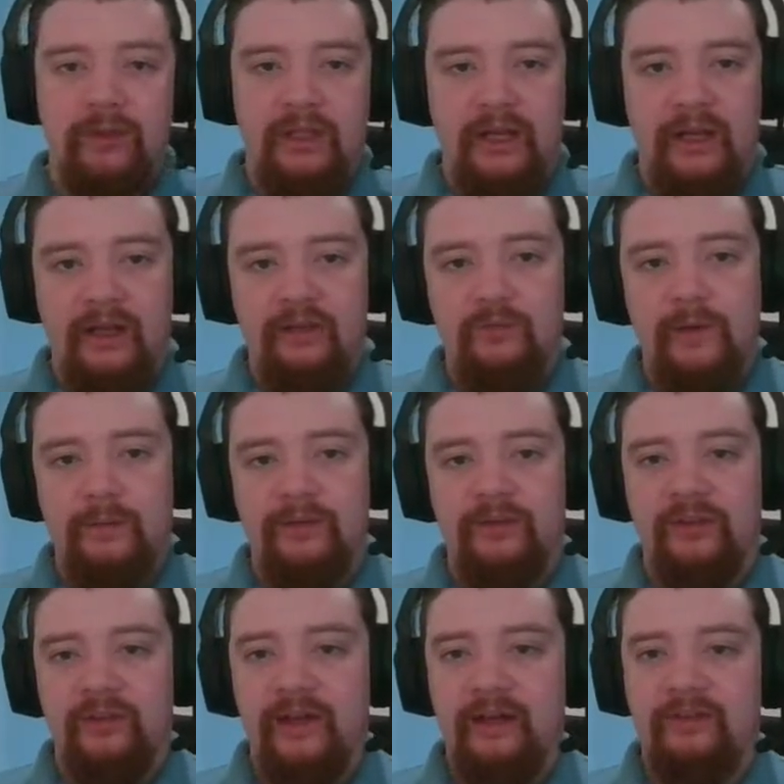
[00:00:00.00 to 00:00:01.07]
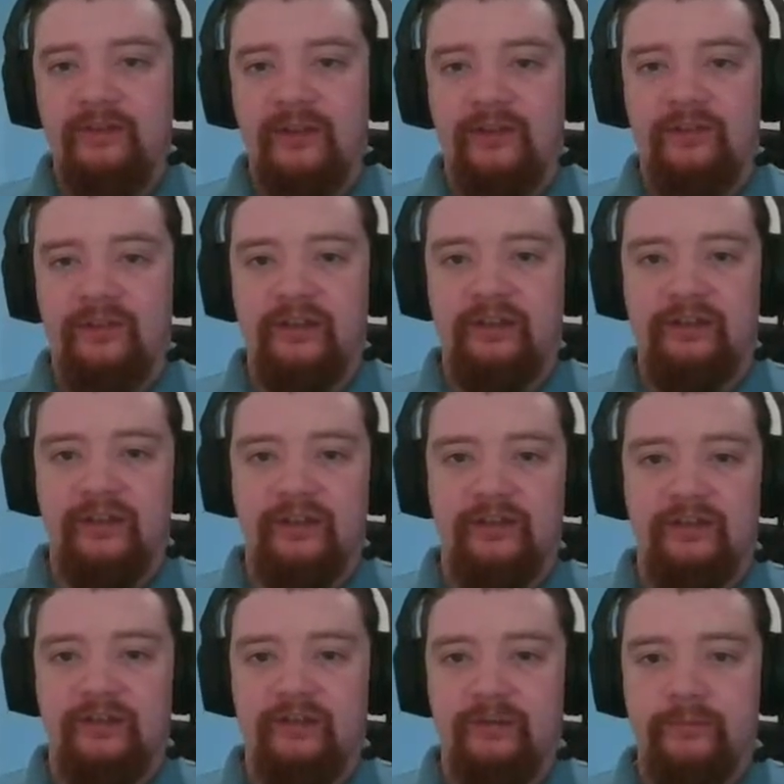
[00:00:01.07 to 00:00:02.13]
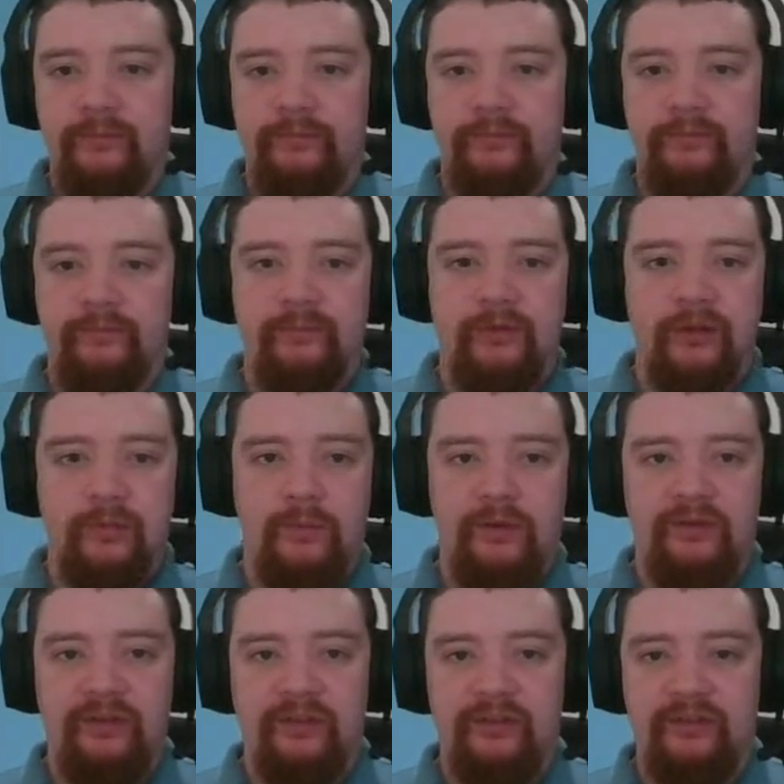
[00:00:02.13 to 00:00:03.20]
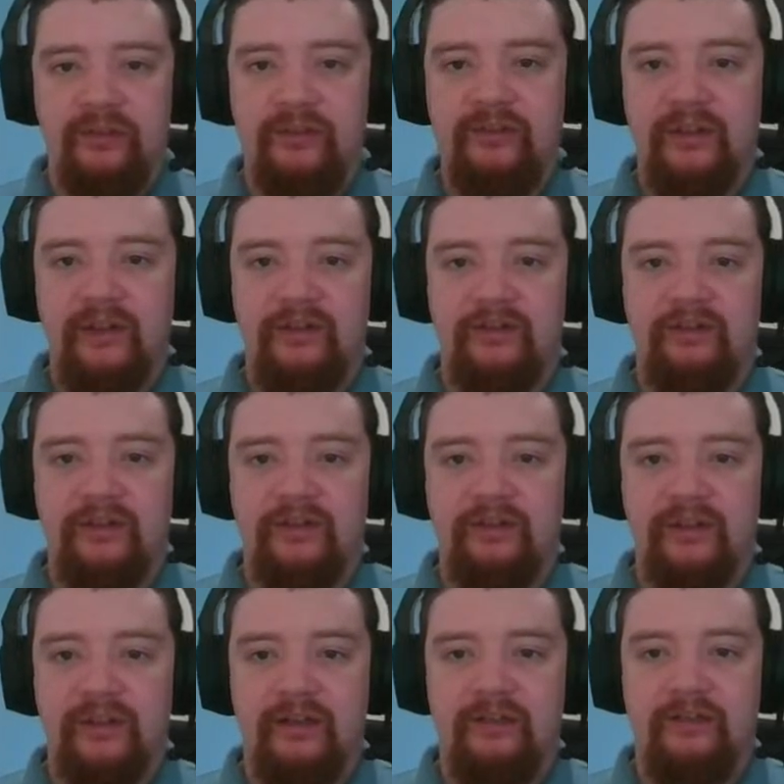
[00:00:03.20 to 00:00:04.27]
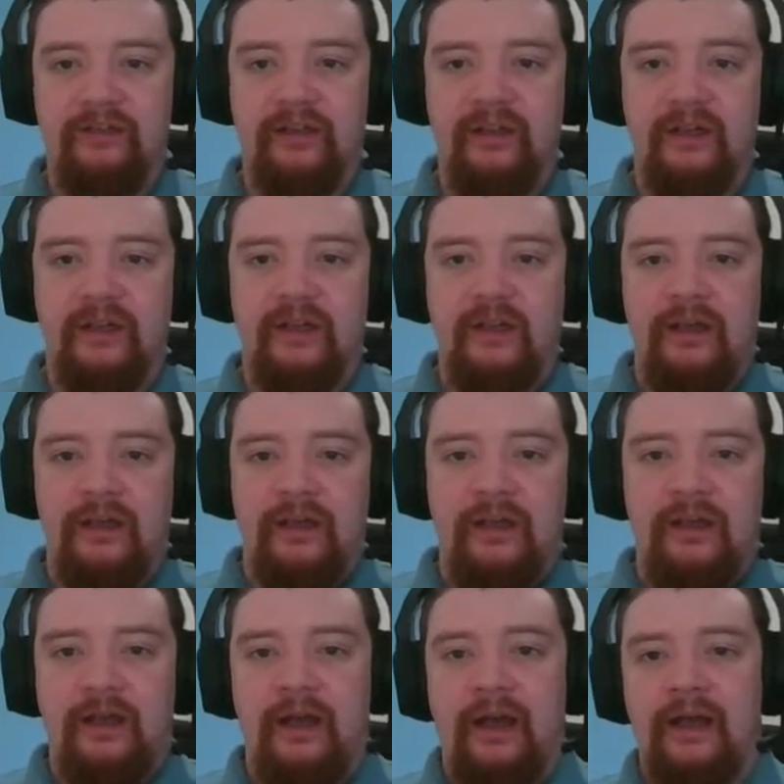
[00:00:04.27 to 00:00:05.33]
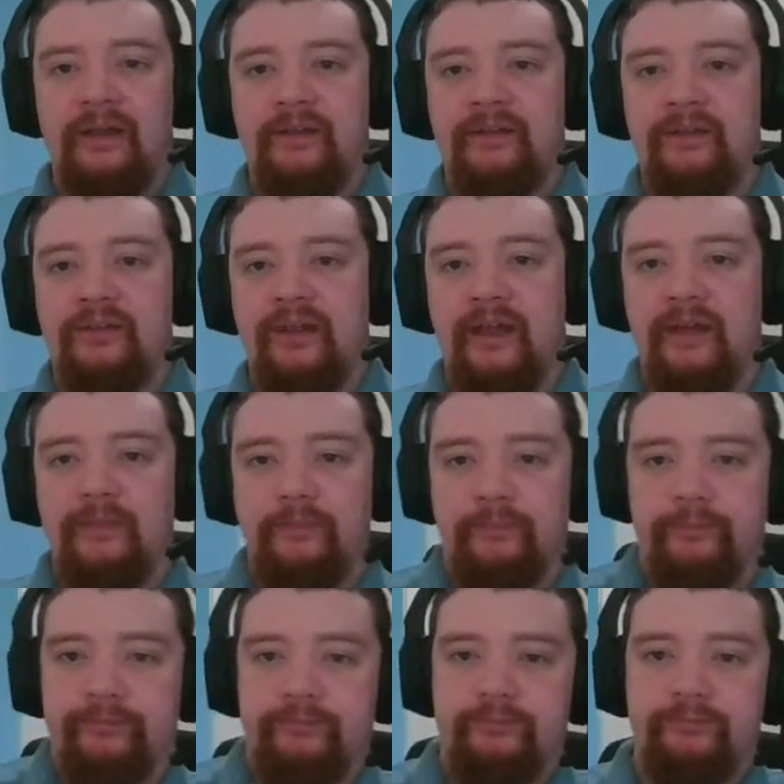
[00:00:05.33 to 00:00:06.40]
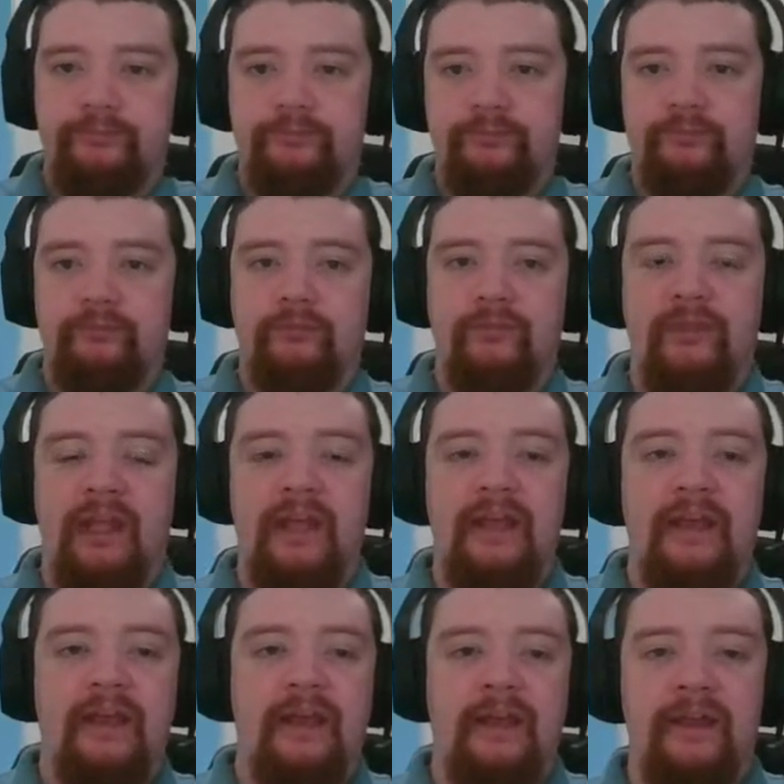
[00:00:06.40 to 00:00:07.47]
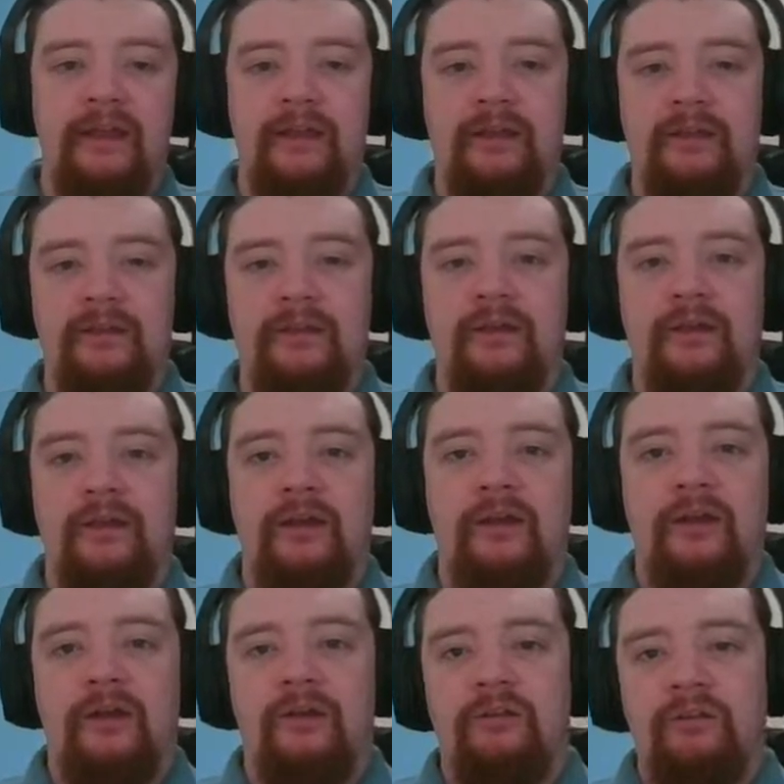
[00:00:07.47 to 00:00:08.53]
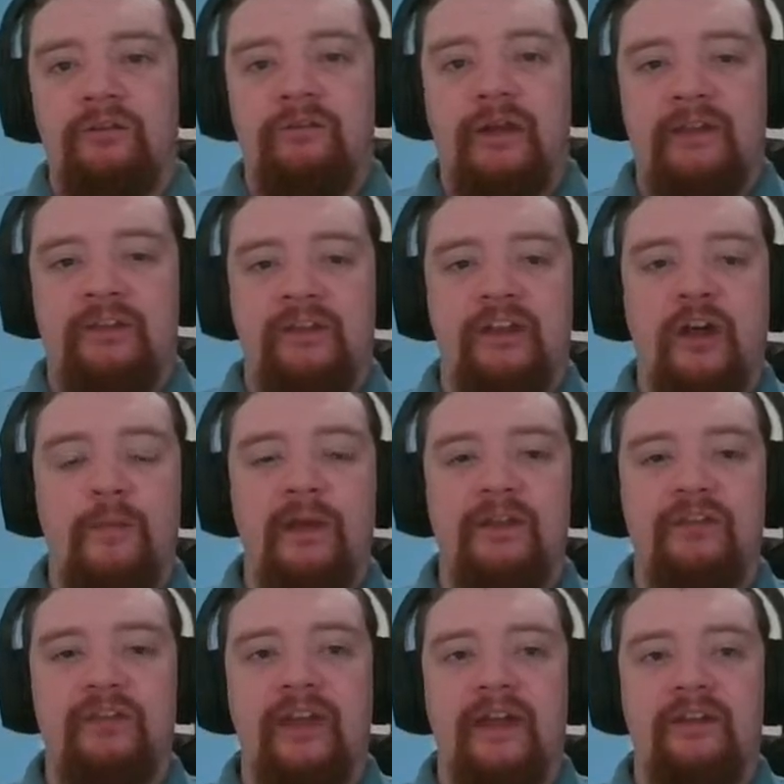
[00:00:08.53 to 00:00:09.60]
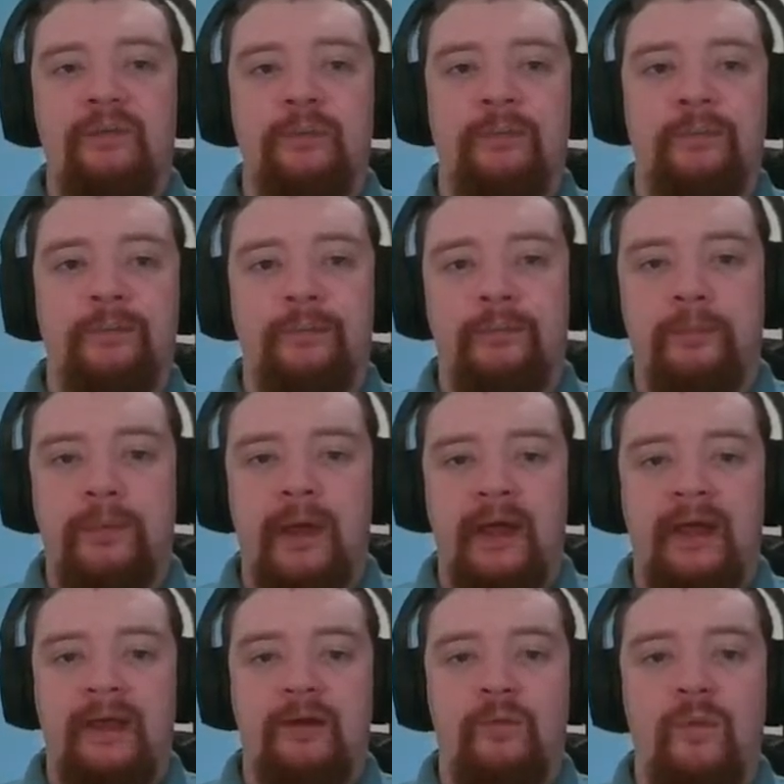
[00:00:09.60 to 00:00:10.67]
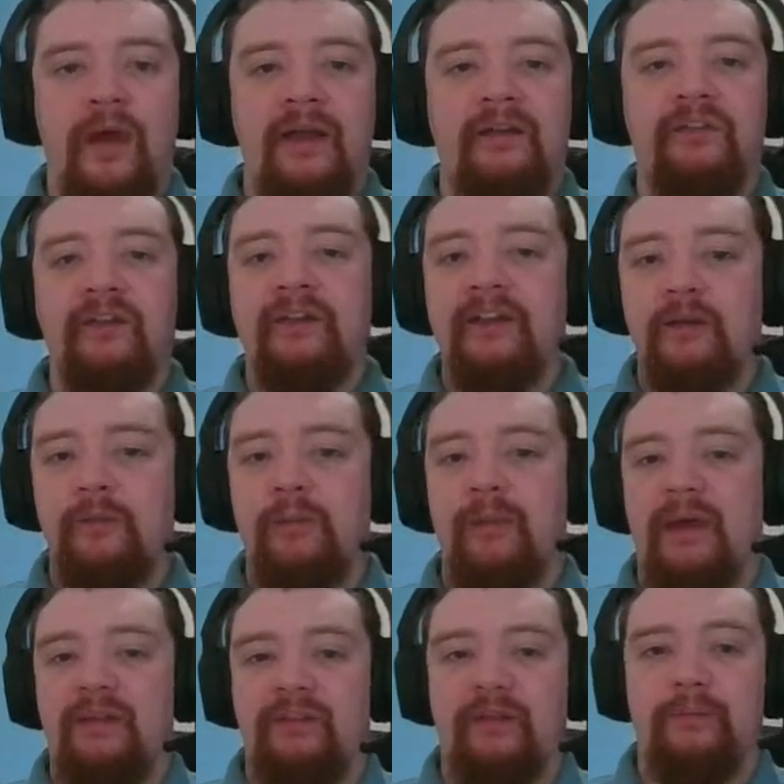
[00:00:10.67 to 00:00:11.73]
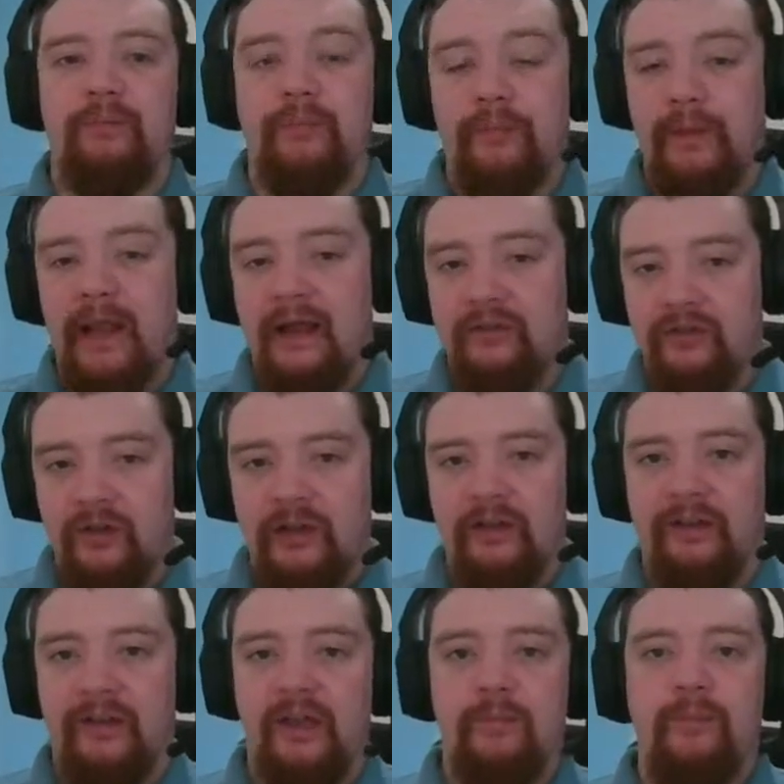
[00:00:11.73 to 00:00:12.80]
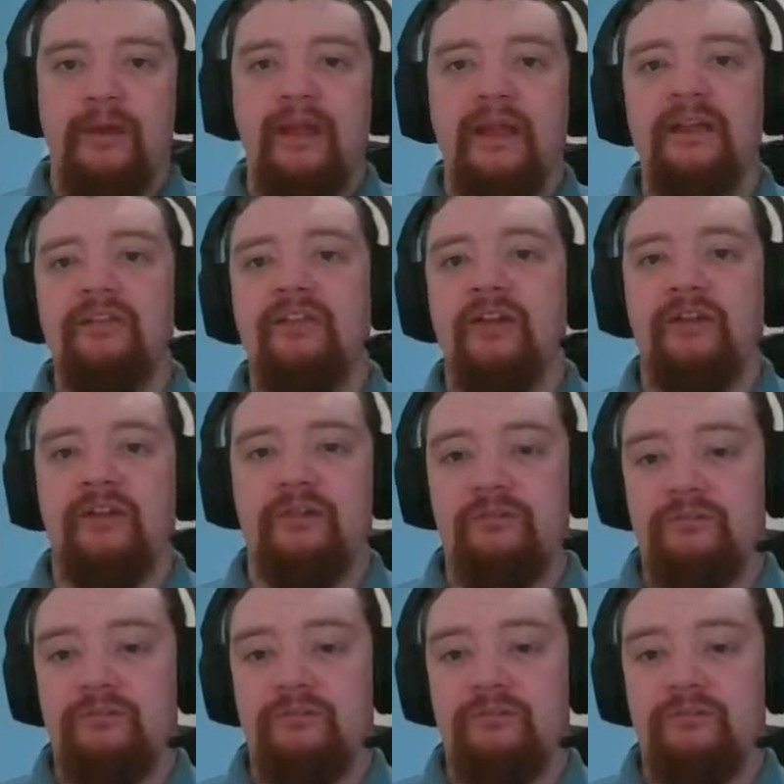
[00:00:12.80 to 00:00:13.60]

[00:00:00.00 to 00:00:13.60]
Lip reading: And that's why we see knight takes d6. We see c takes d6. And here Reti comments that white is a little bit better. Black's got out the opening, it's not a